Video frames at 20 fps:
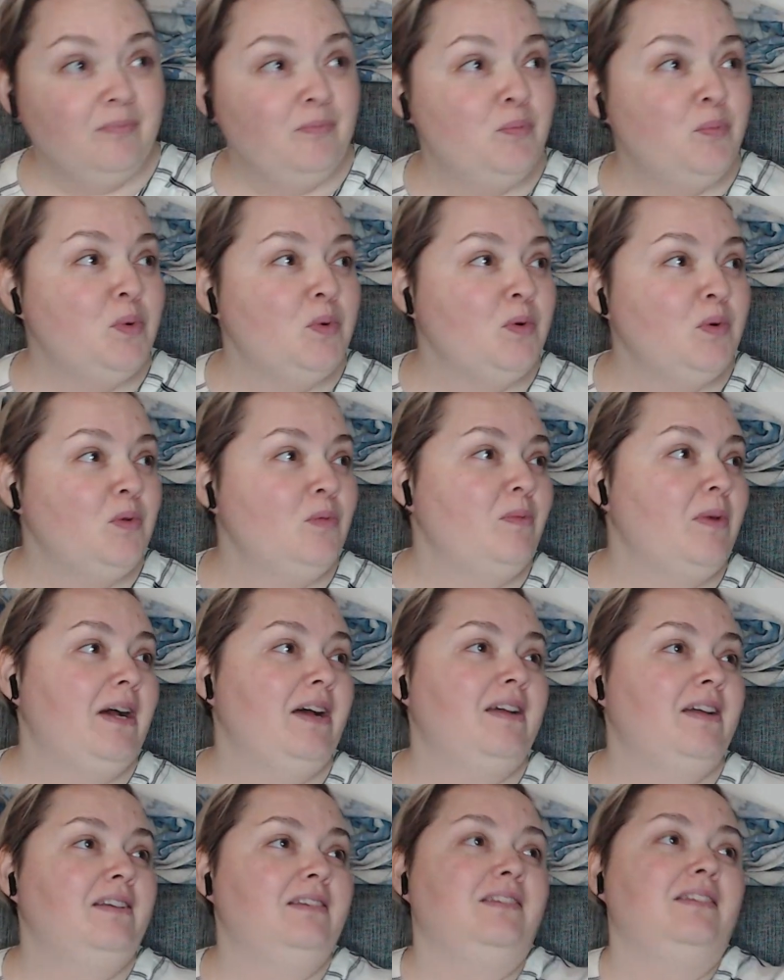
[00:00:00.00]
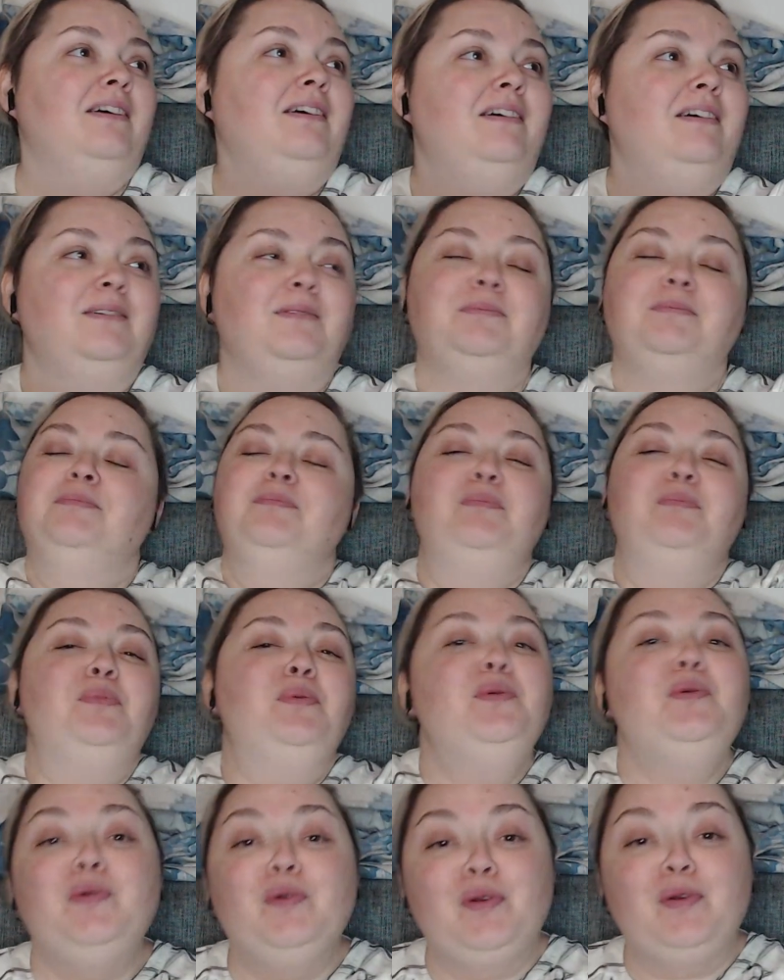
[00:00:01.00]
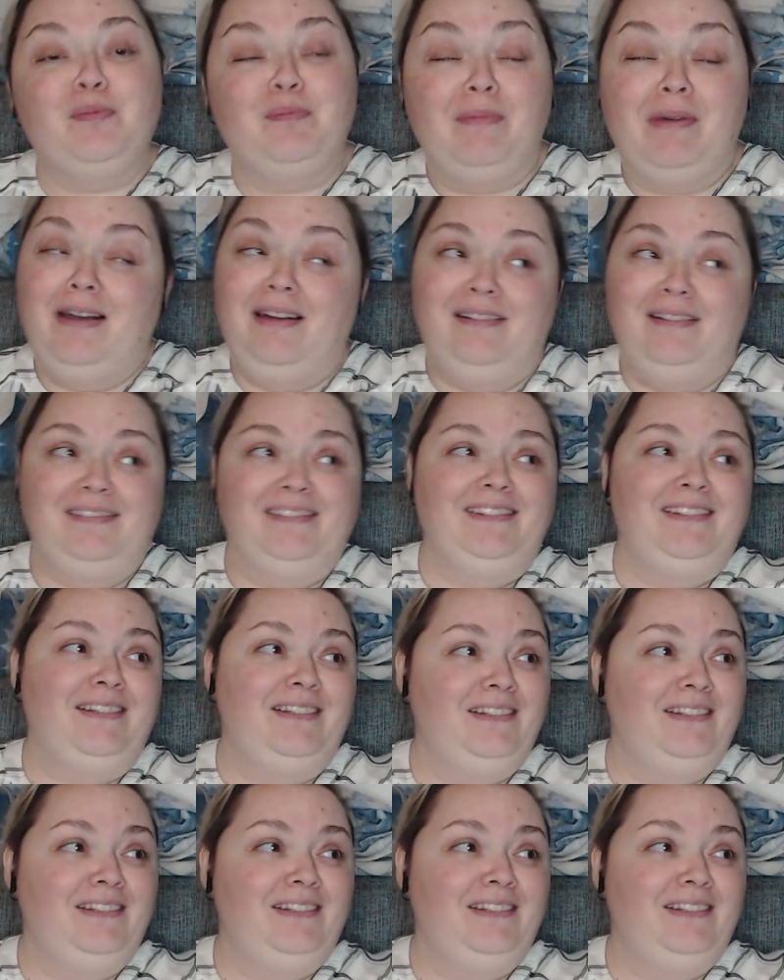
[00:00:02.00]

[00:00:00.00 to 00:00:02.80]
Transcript: Poor Marta. Poor Marta.